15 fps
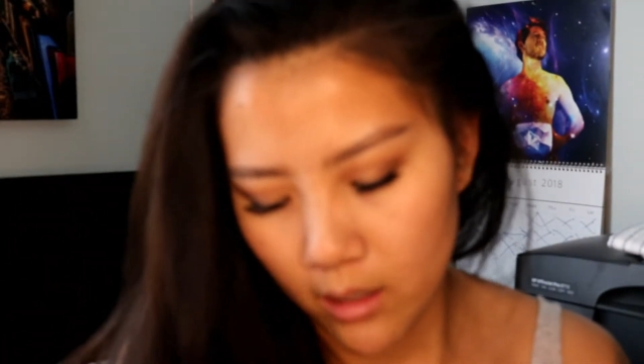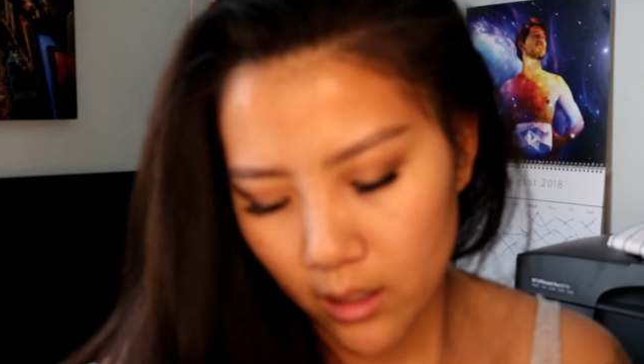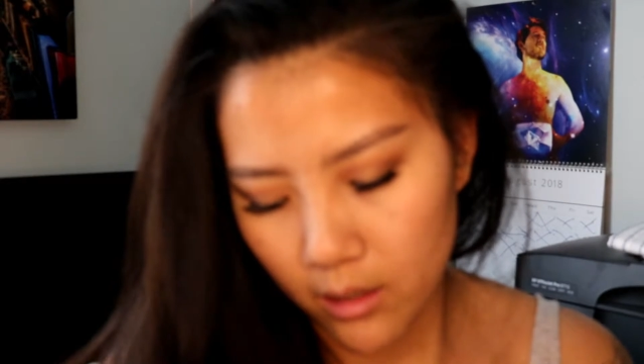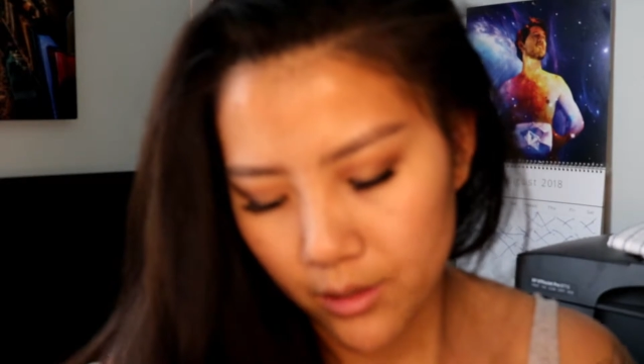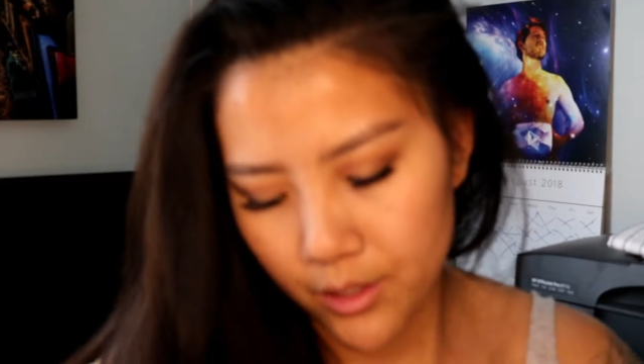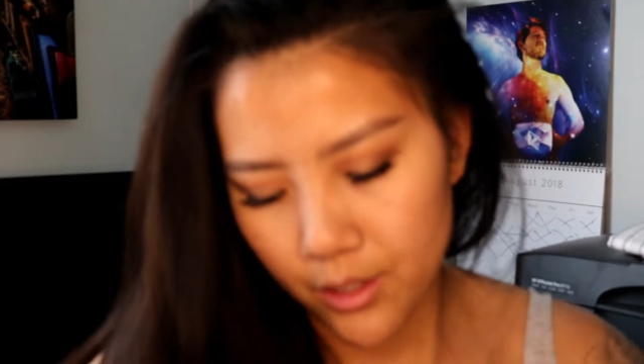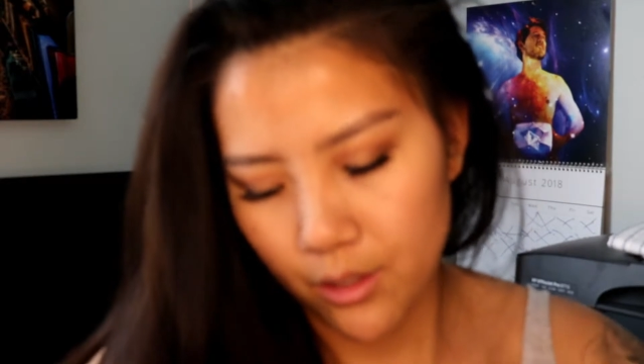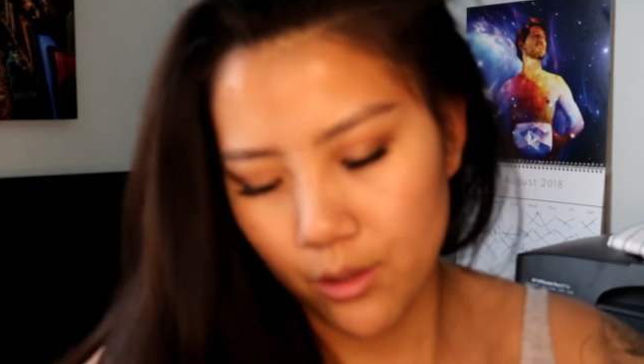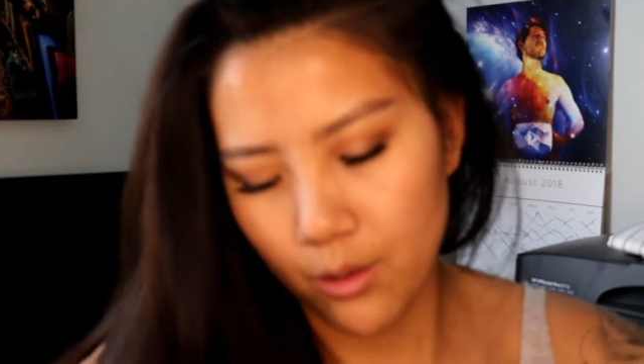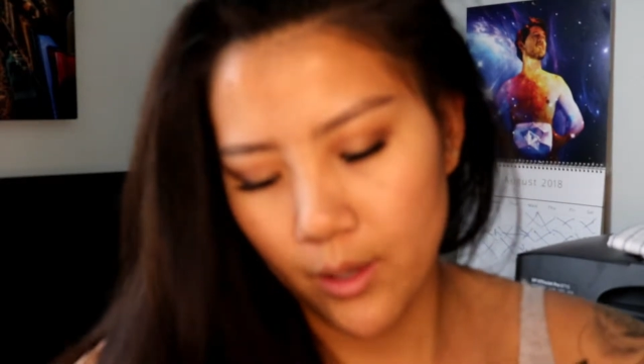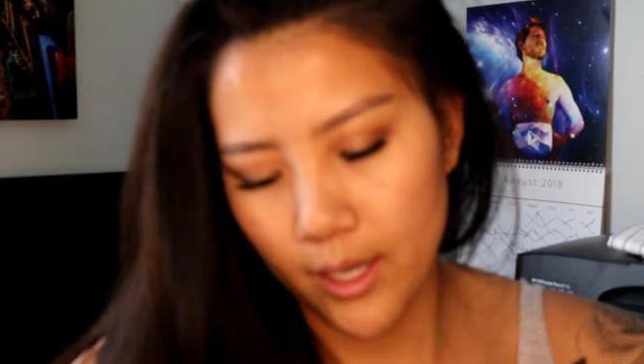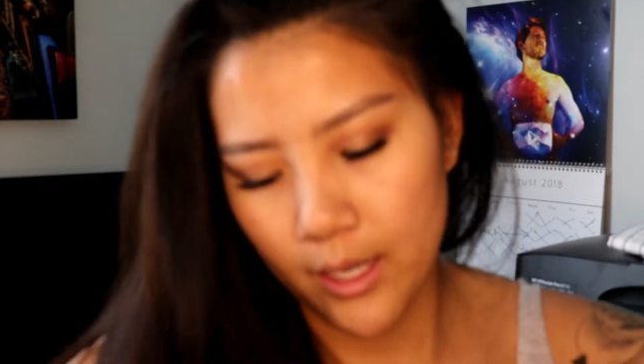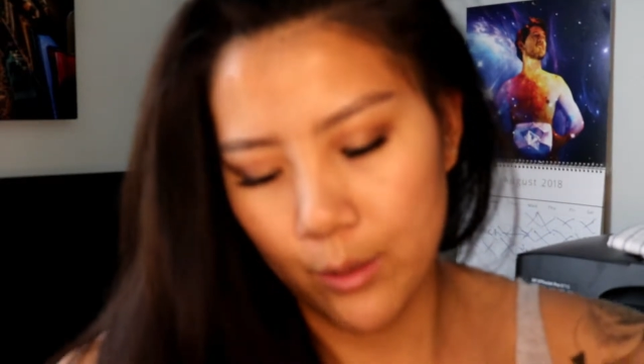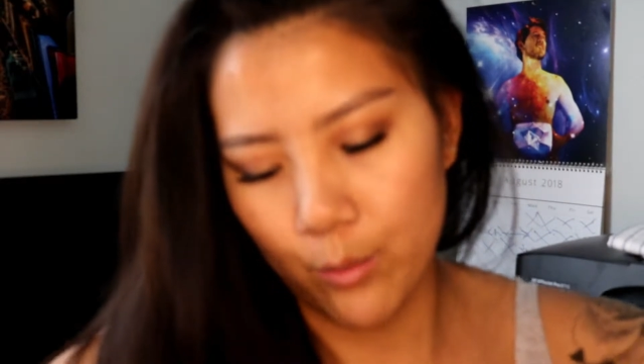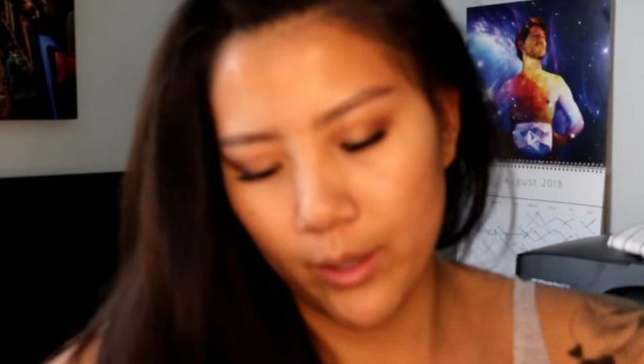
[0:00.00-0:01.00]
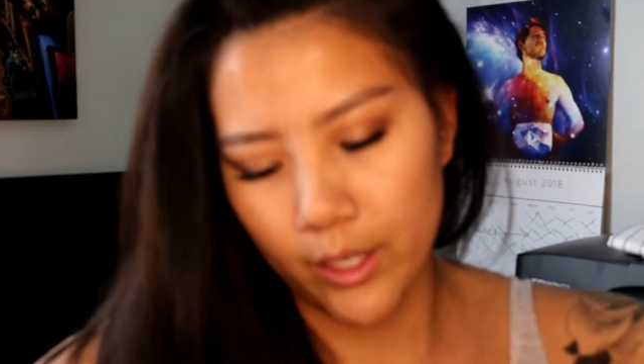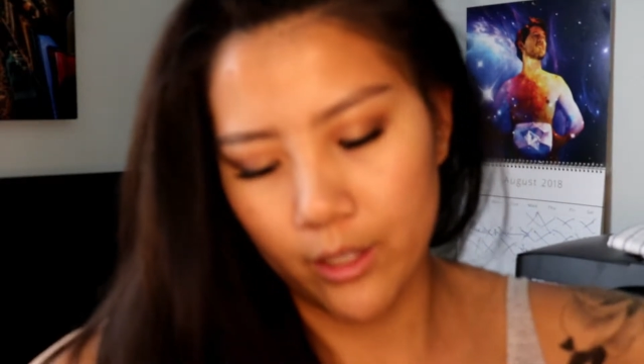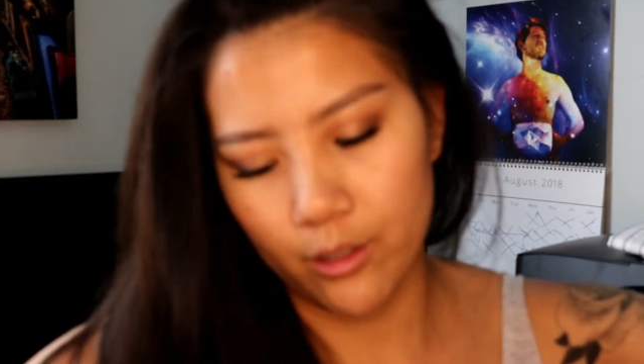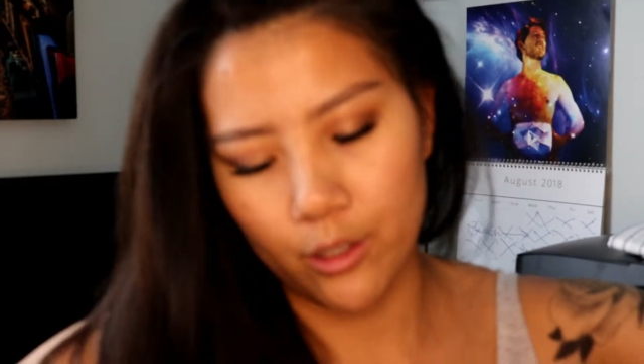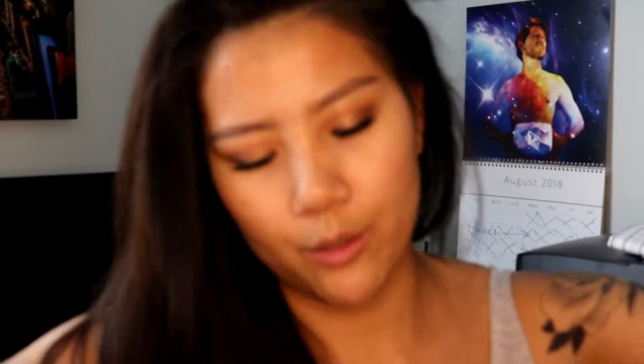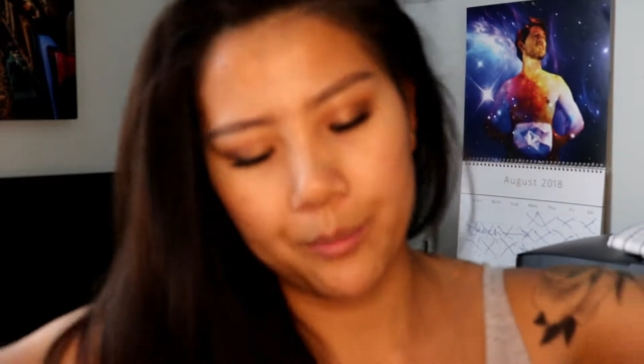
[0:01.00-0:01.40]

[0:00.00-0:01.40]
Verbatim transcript: also a regular